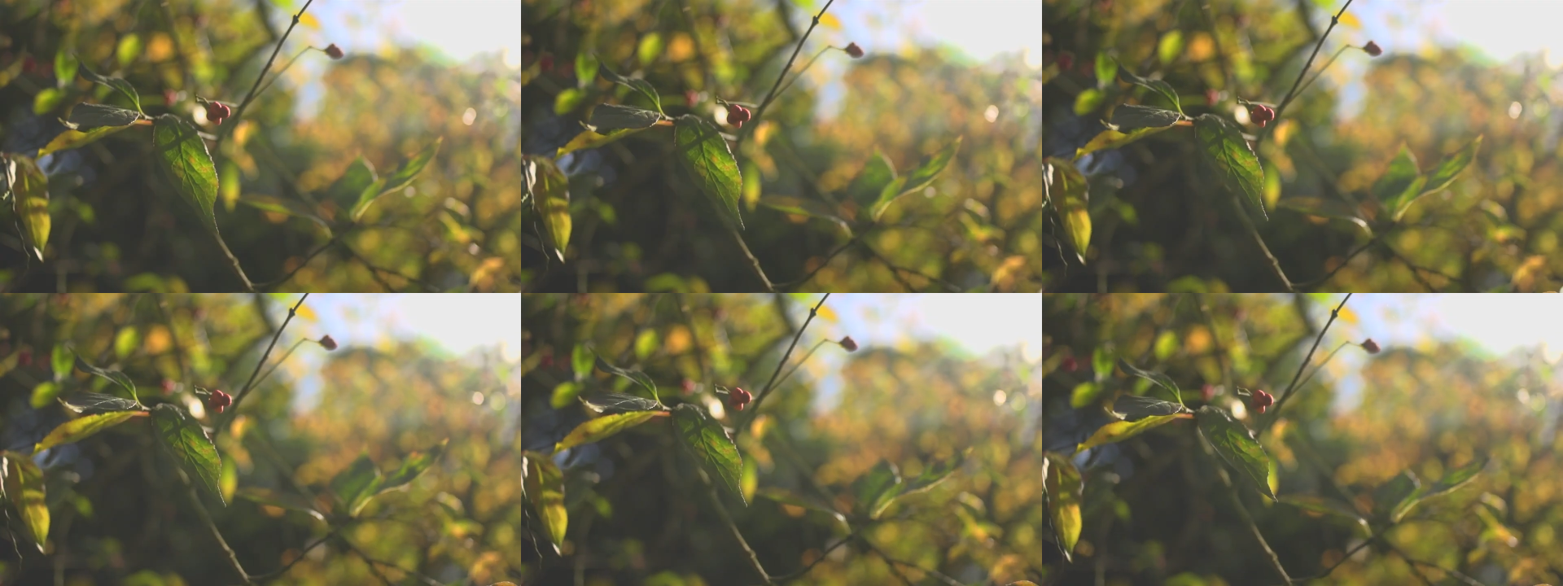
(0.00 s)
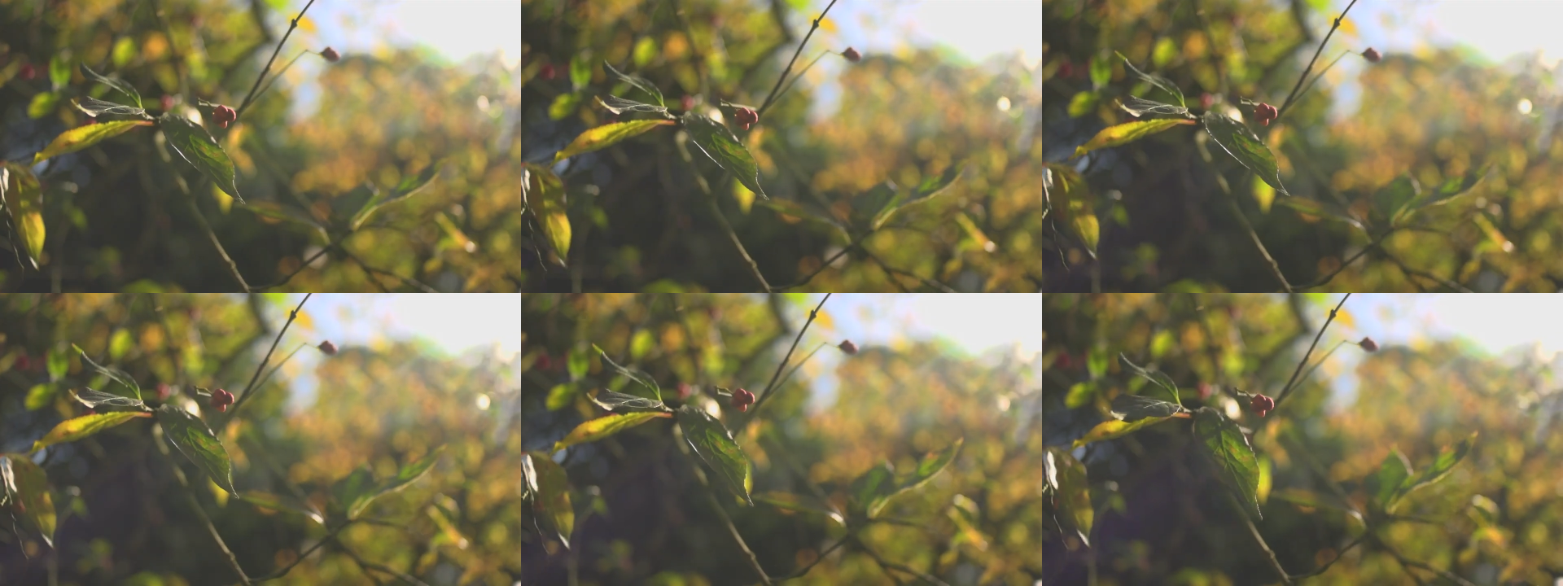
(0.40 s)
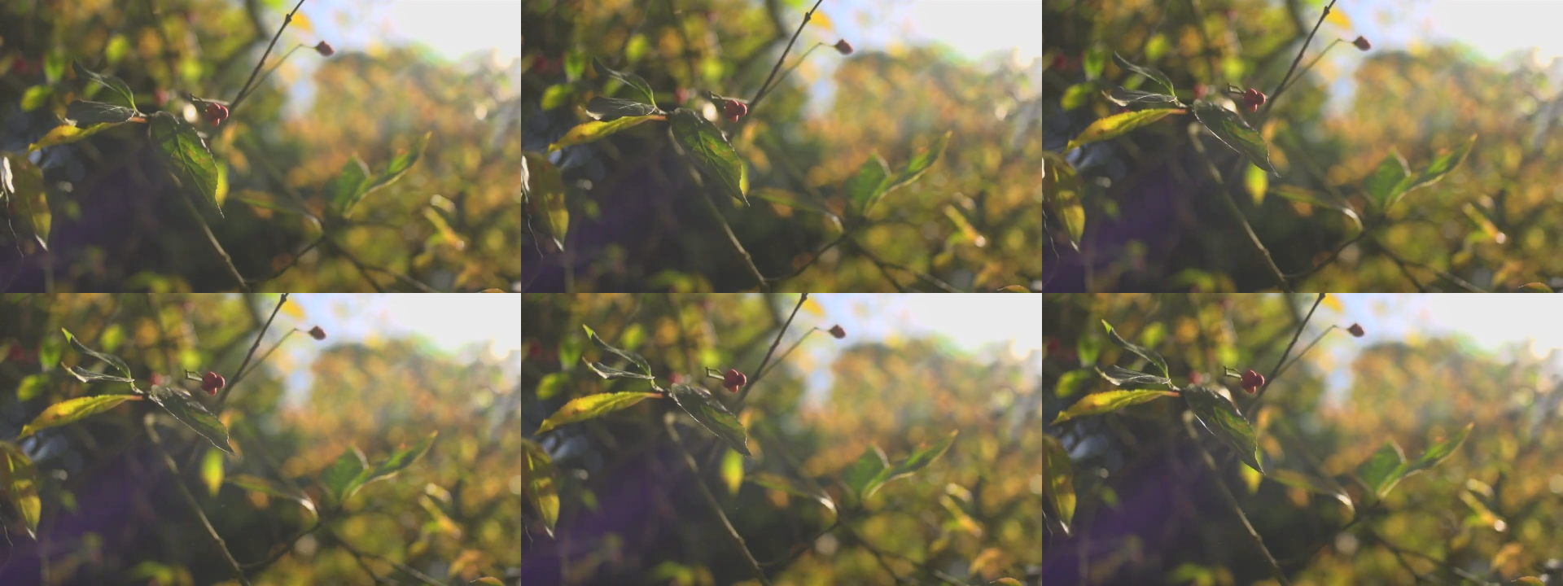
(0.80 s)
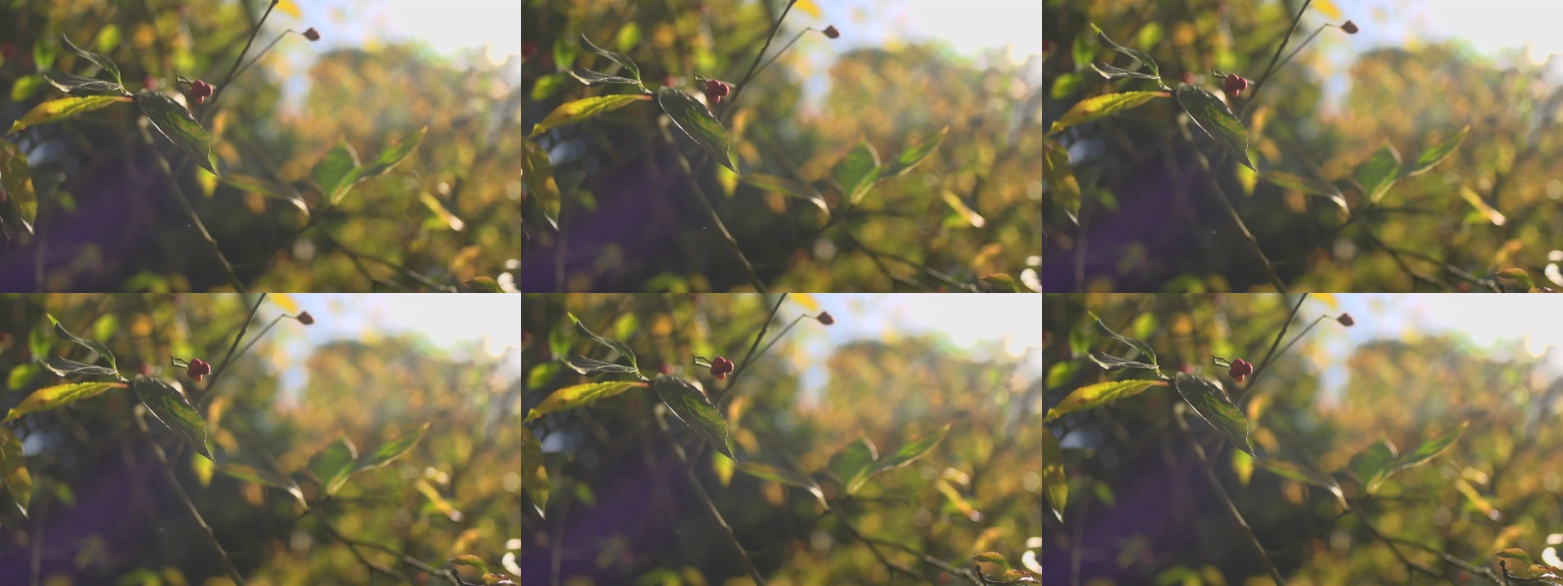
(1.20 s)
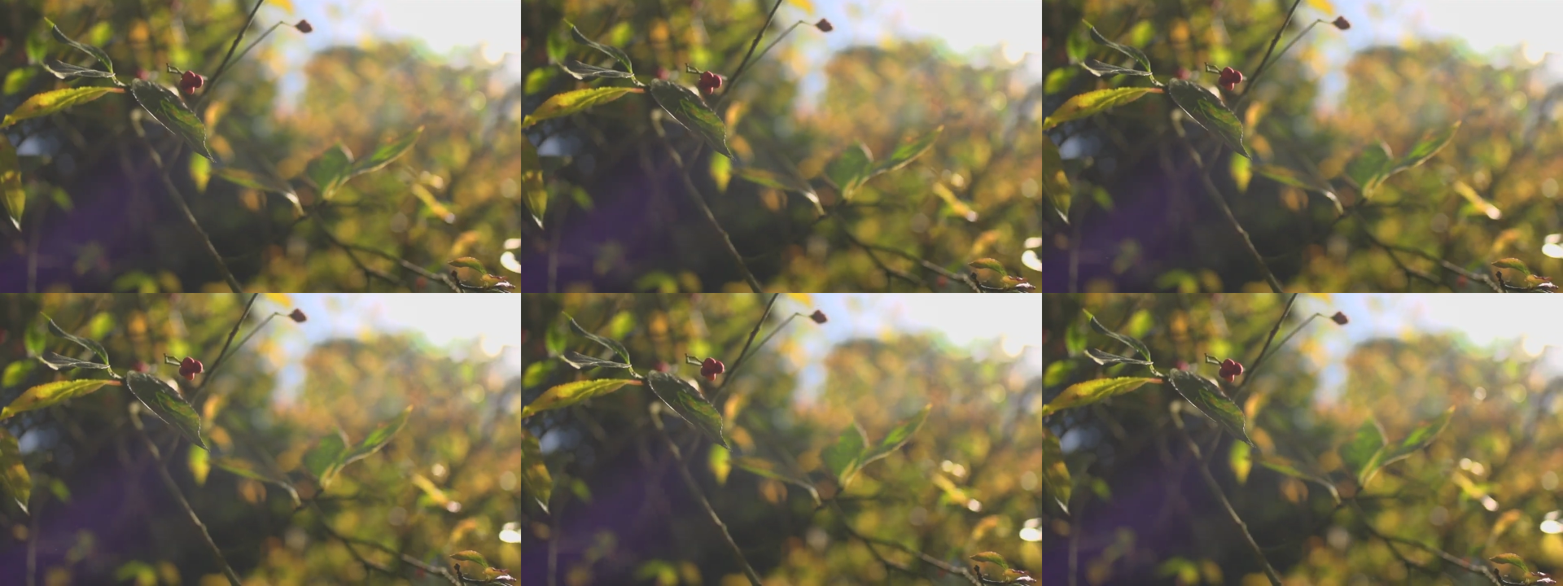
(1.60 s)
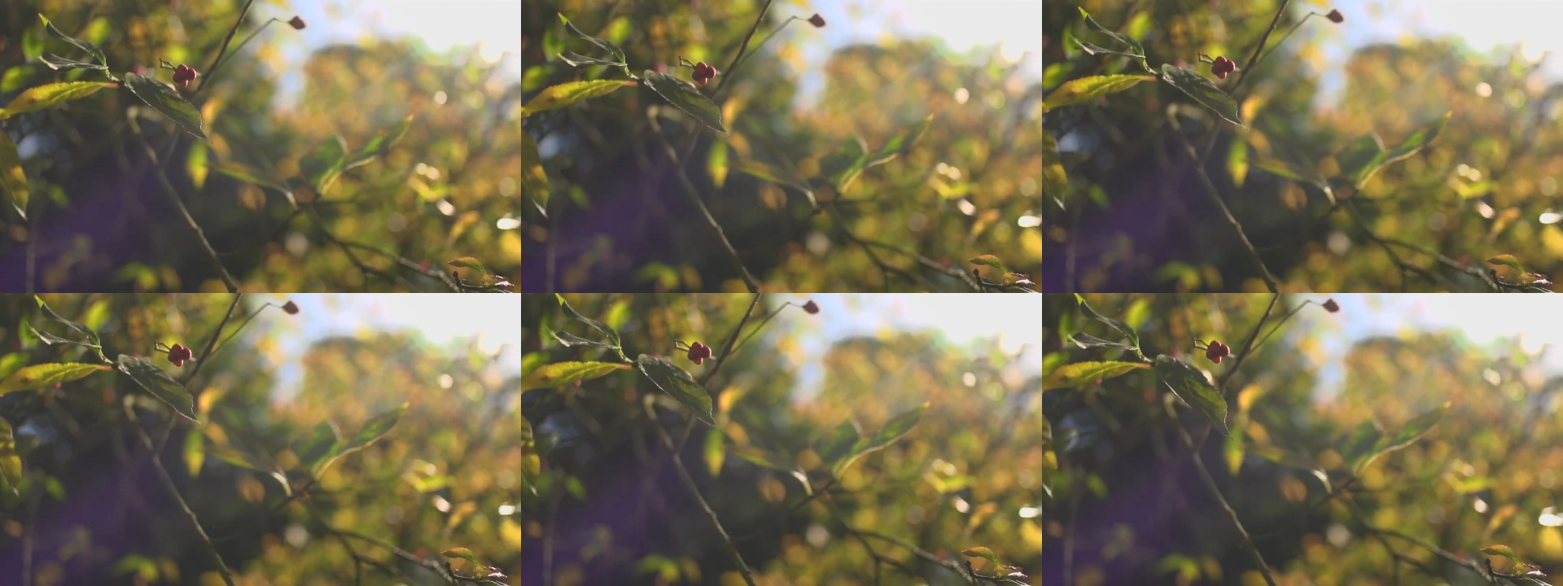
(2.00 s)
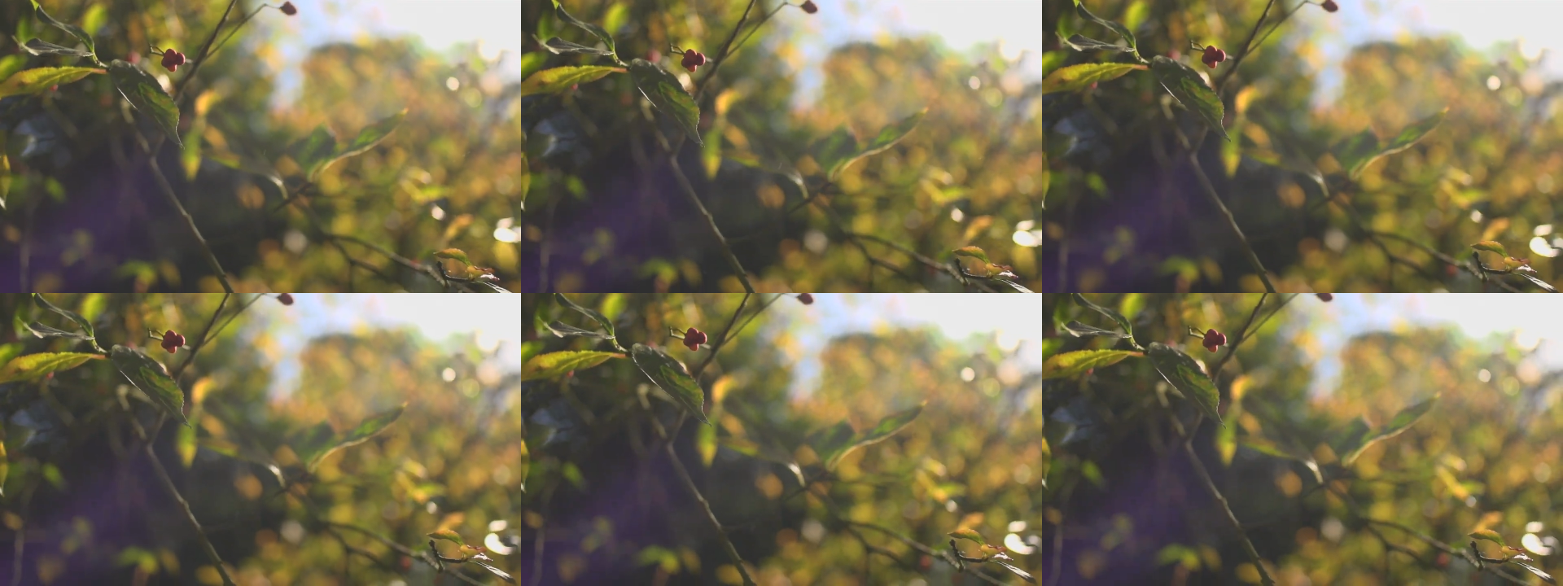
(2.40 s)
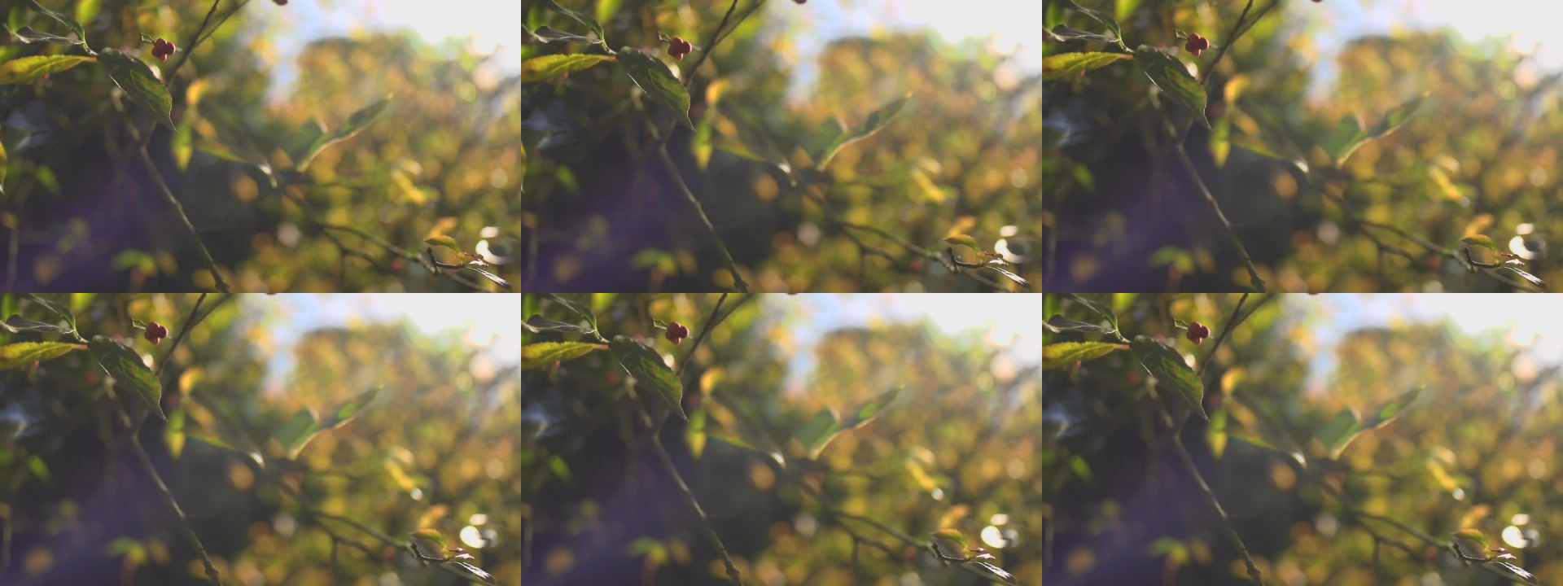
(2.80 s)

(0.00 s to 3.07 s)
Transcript: [unreadable: no face in view]